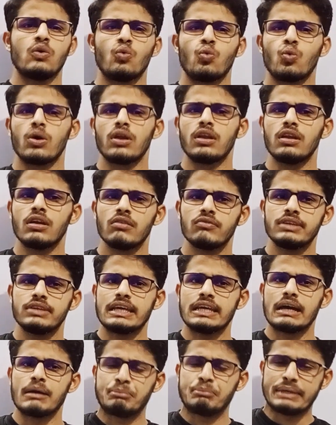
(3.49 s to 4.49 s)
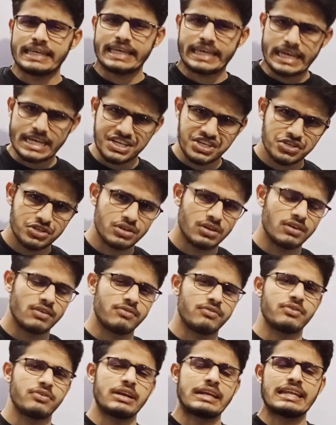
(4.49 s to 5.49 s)
one of the application
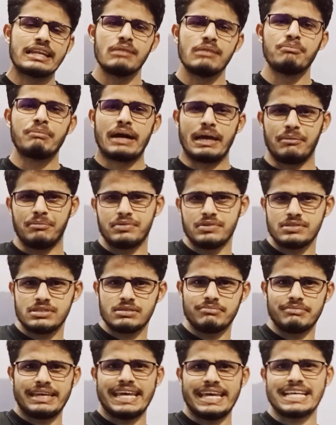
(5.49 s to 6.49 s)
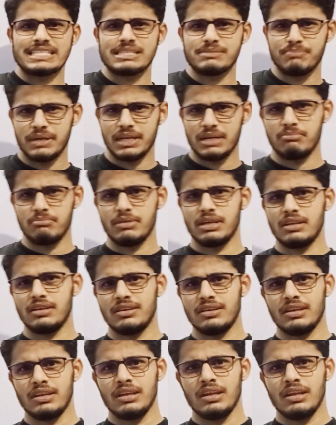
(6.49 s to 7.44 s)
of Fresnel biprism experiment.